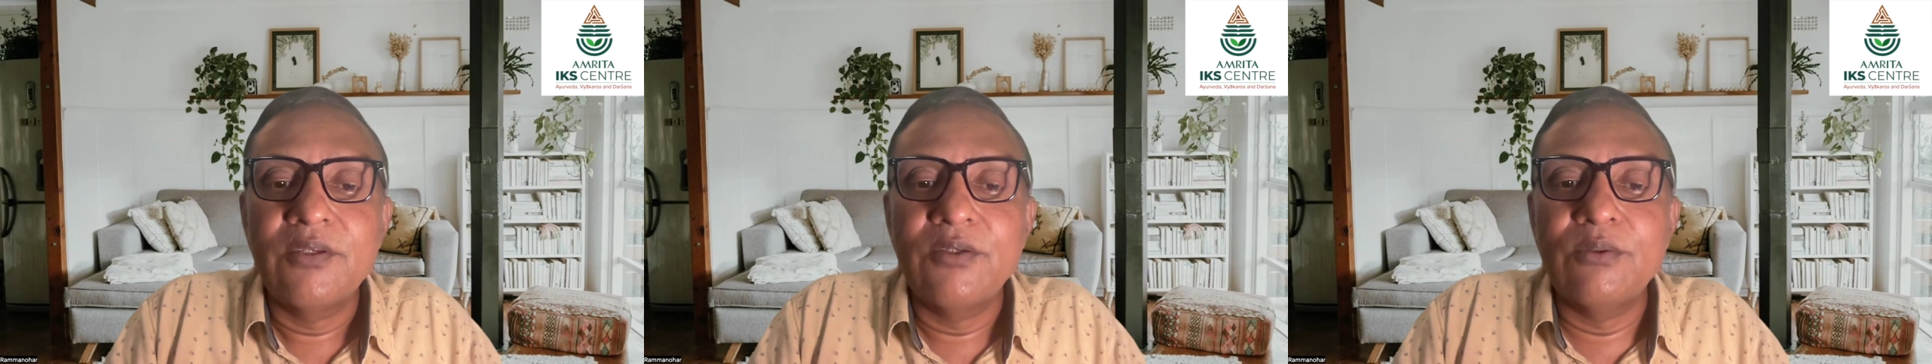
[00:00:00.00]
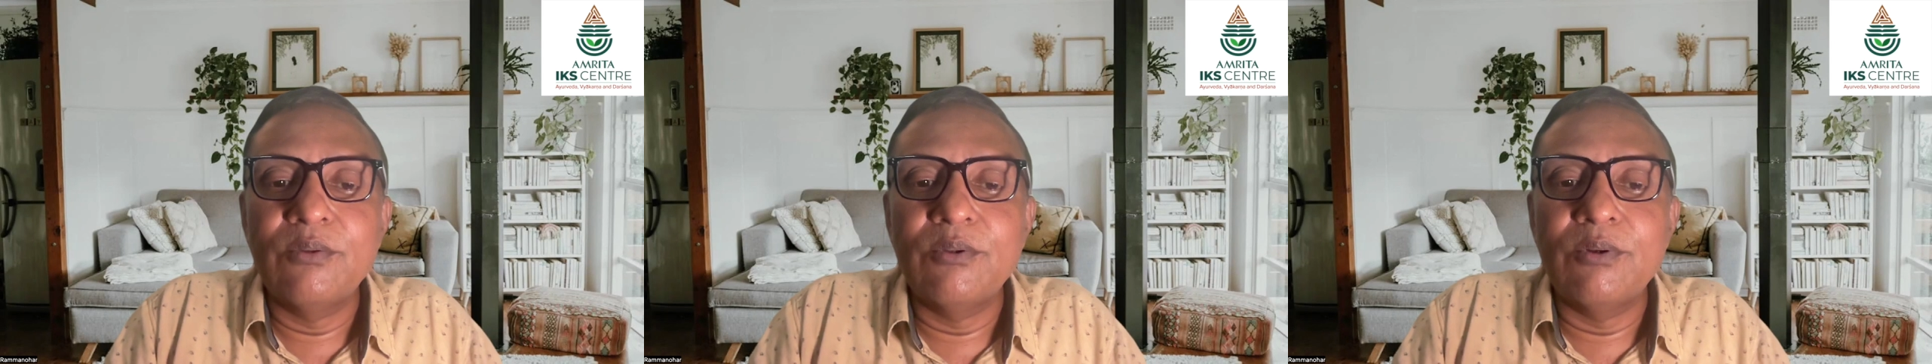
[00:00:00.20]

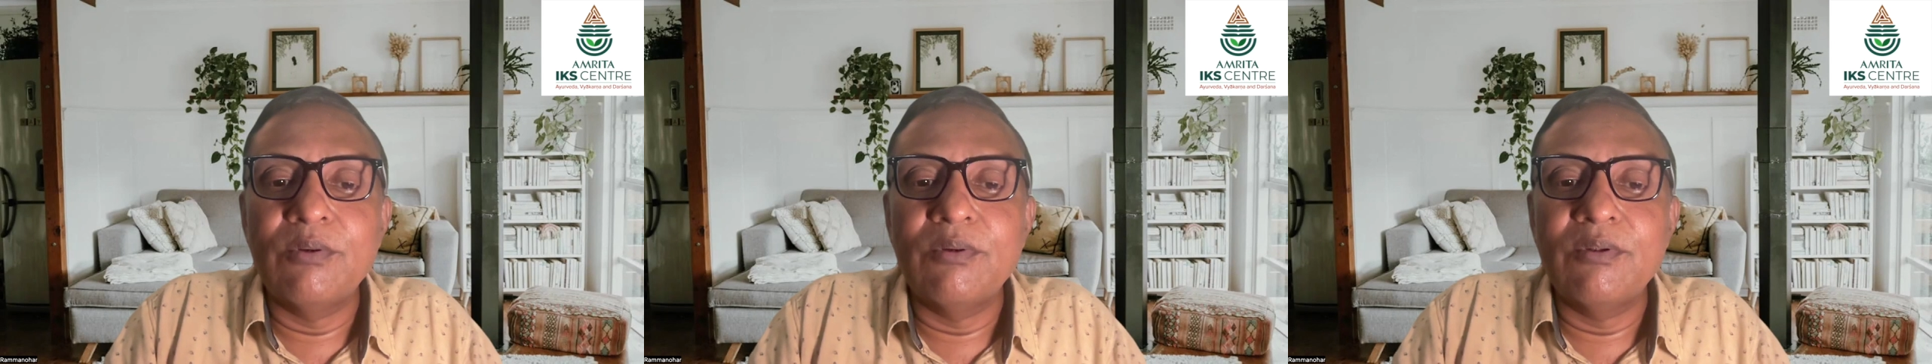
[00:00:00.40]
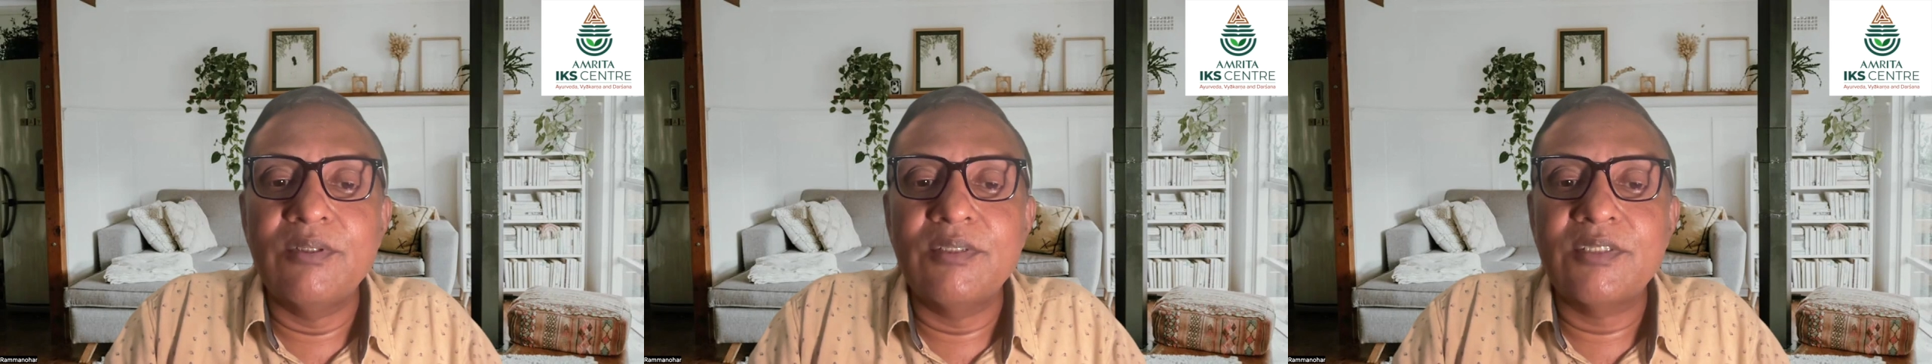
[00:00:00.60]
you
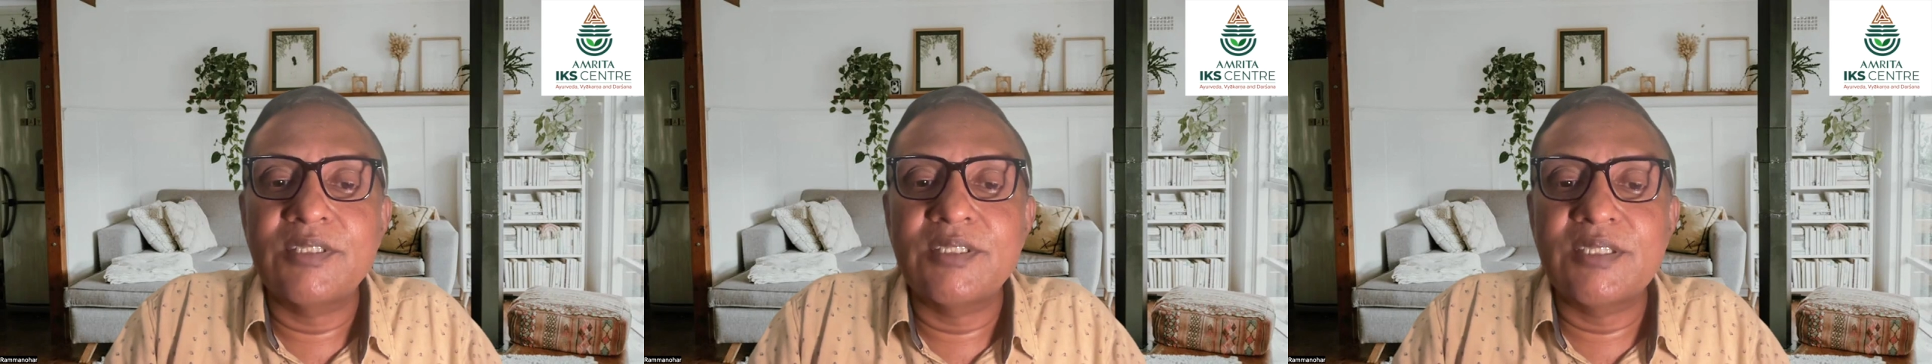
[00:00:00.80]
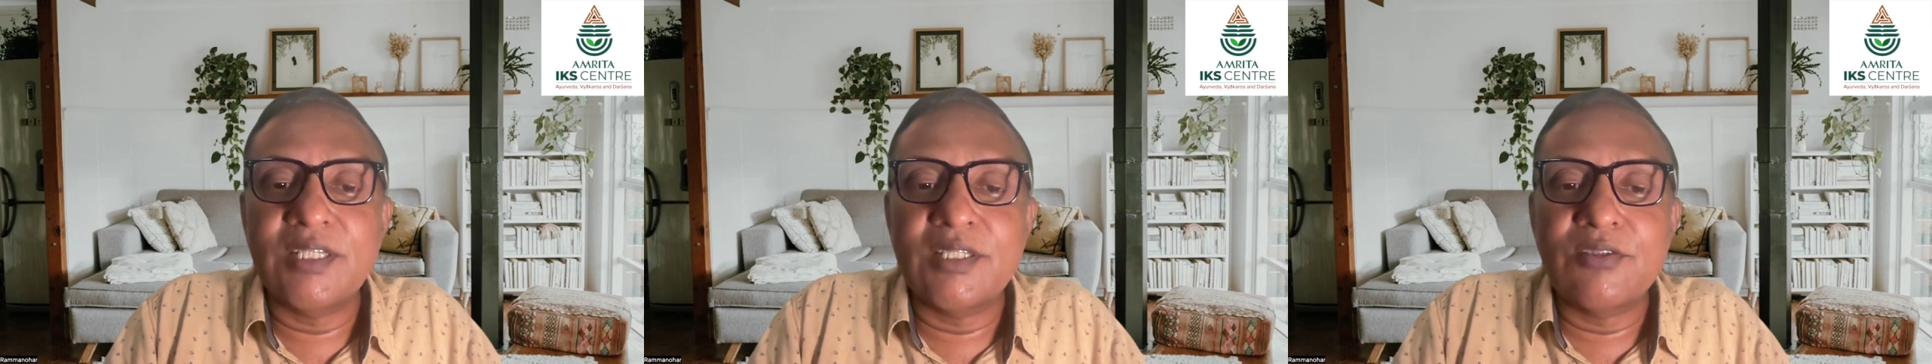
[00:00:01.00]
don't
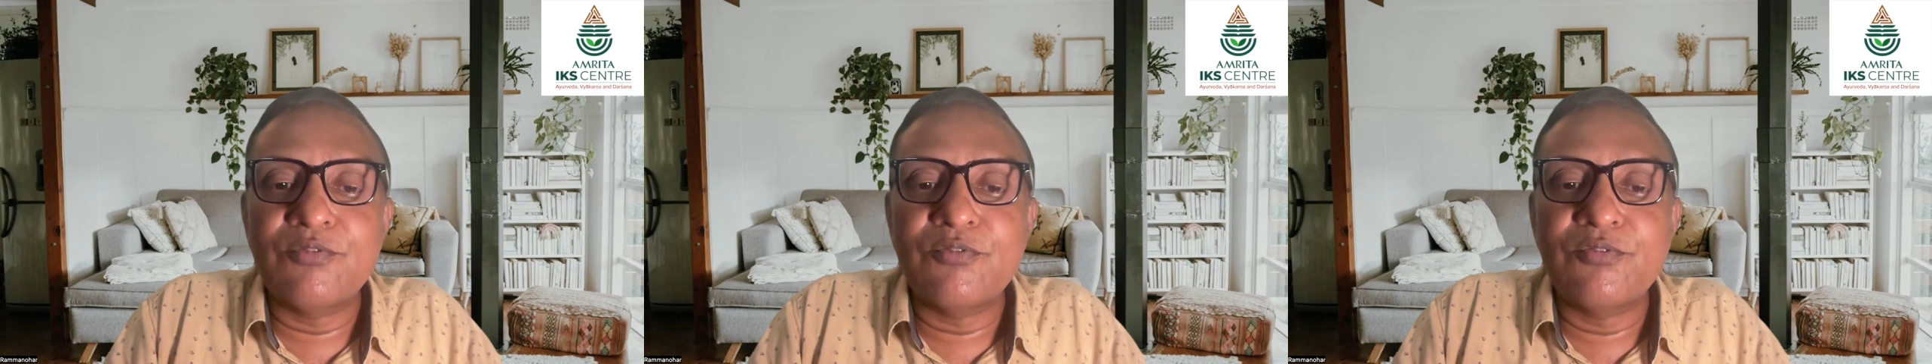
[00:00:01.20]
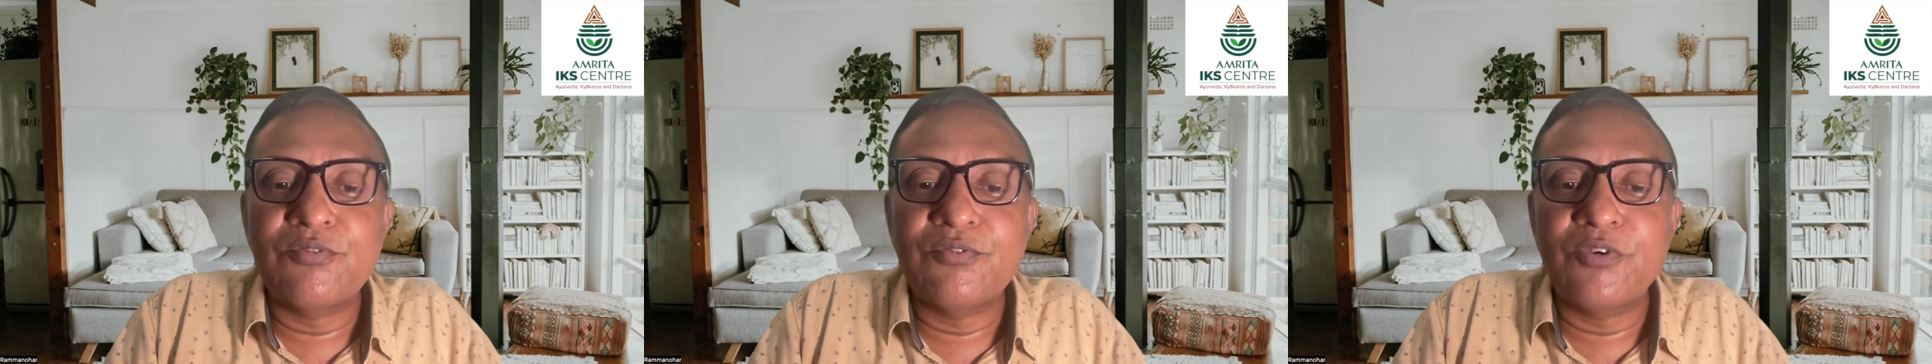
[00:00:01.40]
sit
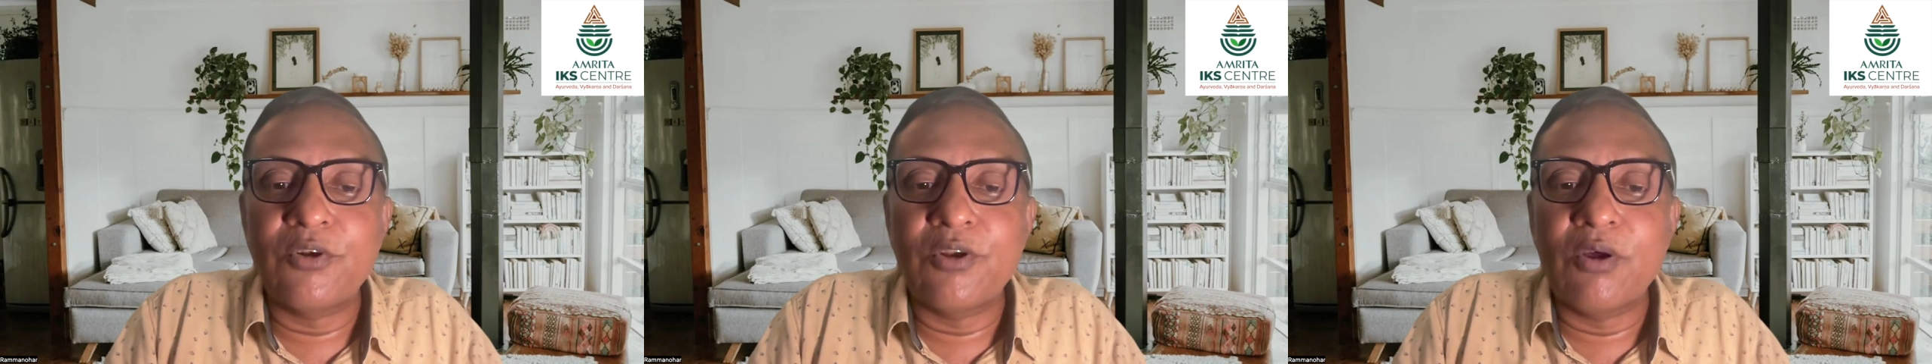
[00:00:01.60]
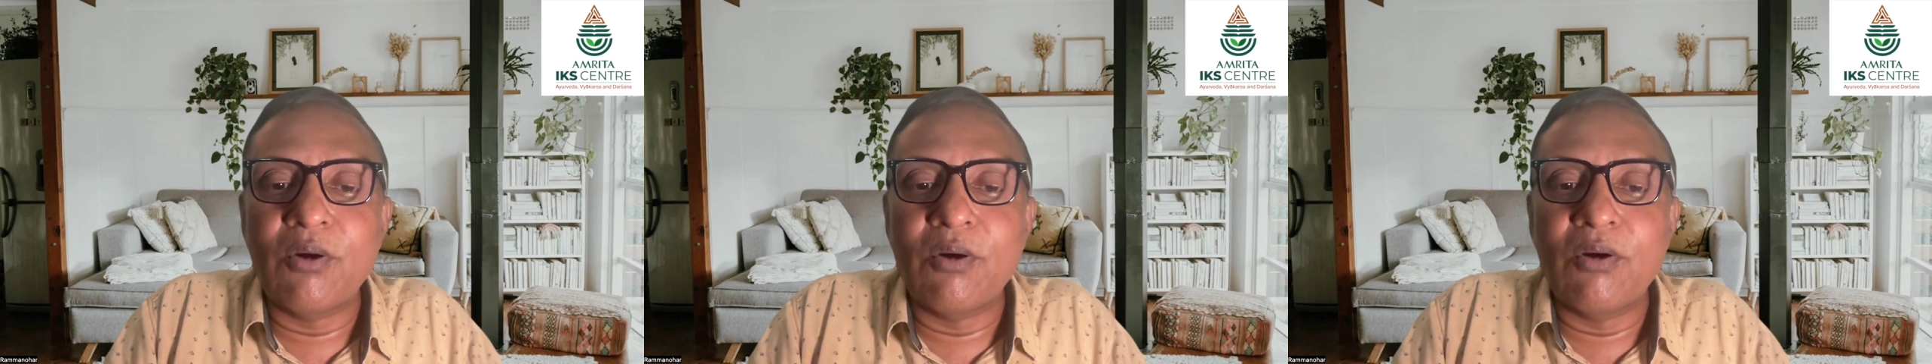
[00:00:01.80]
for
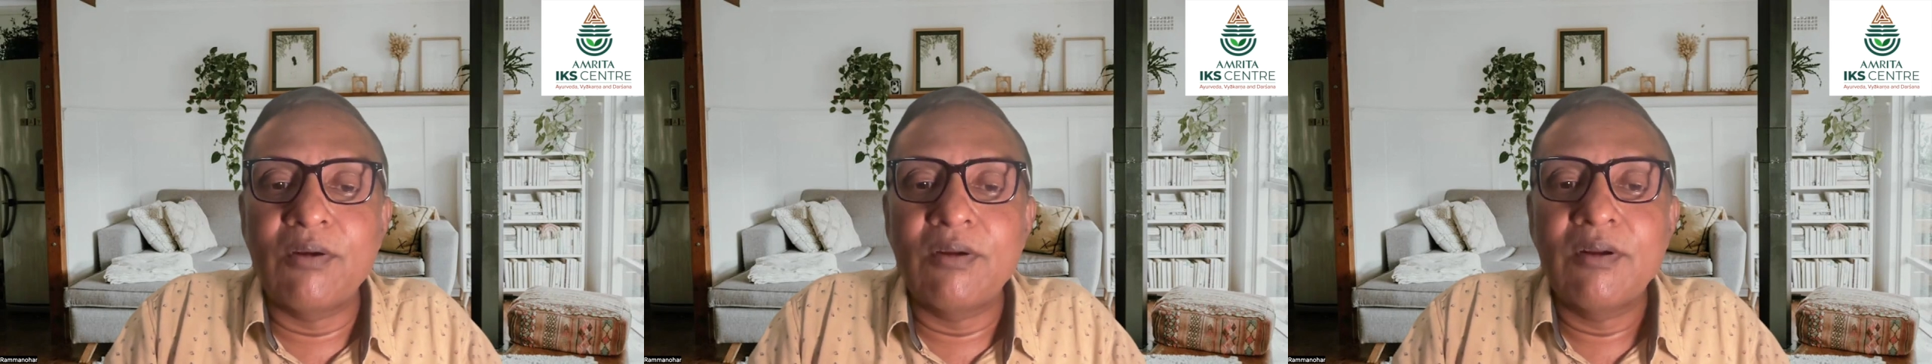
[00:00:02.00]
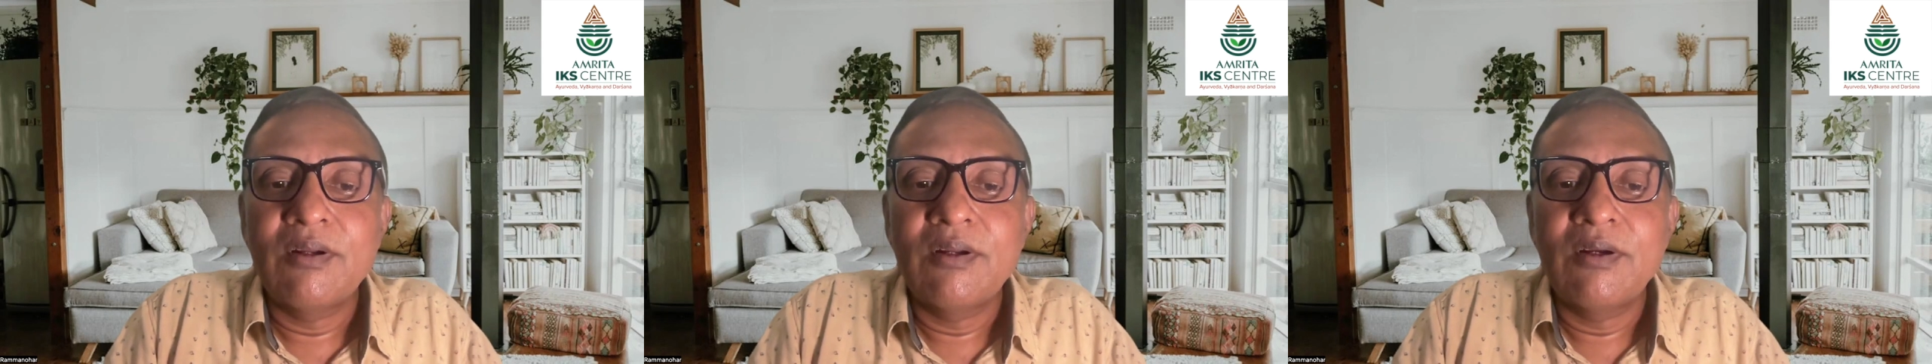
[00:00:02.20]

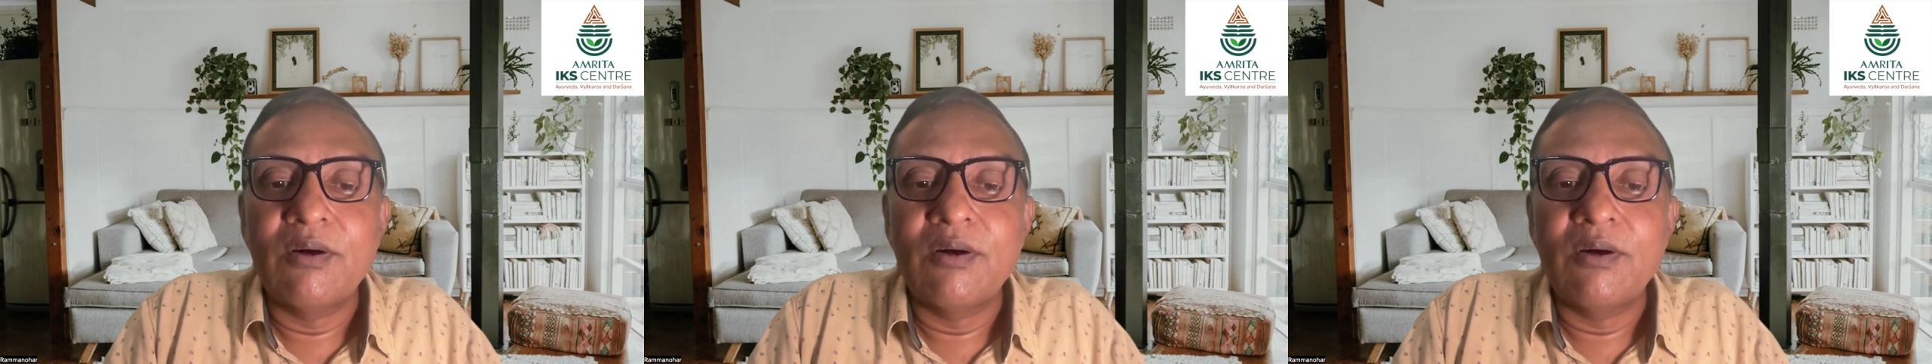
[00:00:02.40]
long